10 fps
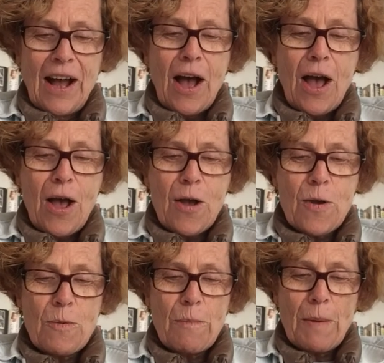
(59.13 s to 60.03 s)

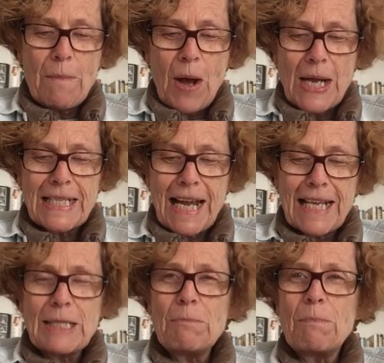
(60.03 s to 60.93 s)
Oh, but my
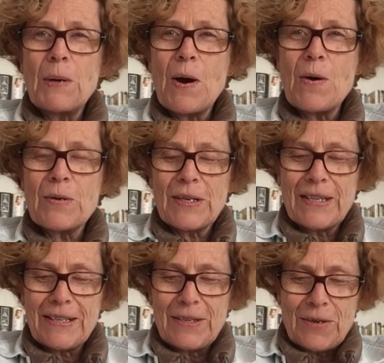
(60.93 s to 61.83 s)
dad's balder
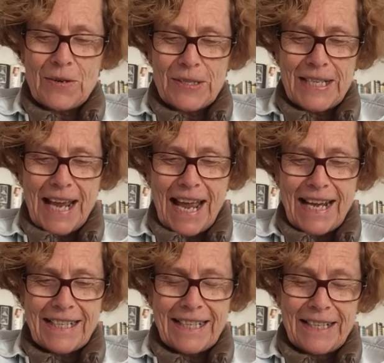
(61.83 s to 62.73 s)
than your
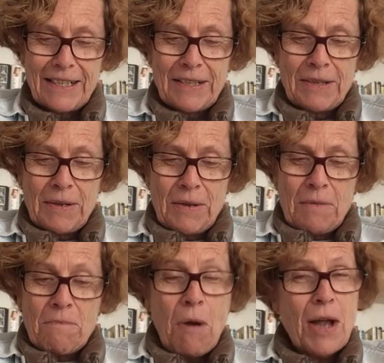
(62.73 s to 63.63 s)
dad.
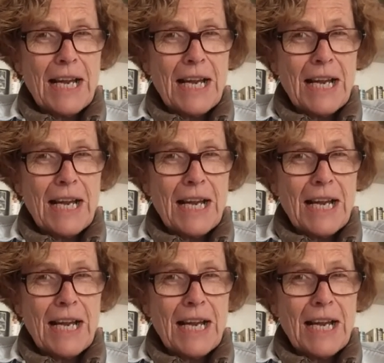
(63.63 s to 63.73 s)
My